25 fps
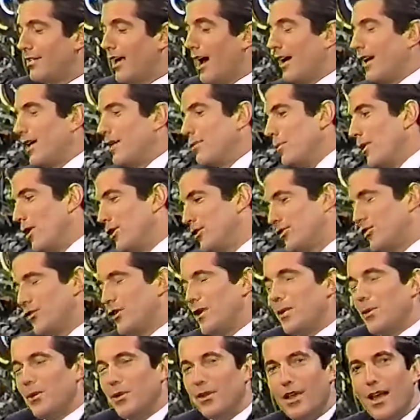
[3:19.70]
second most
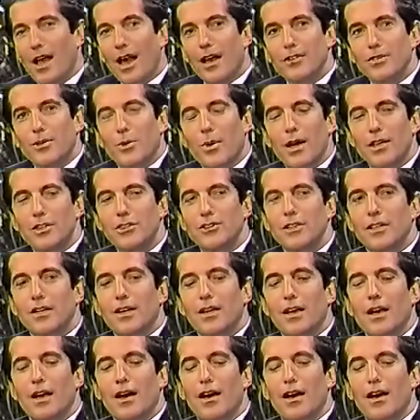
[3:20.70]
frequently asked question.